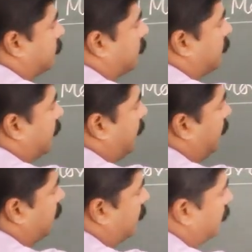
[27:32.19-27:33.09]

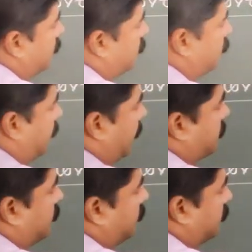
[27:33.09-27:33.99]
Okay, two types.
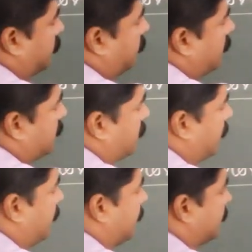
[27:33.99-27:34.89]
The first
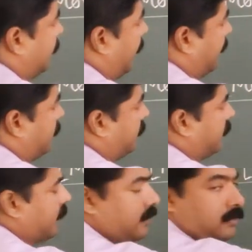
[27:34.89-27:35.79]
one is that we
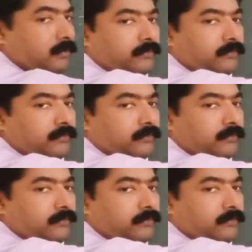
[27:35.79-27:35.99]
can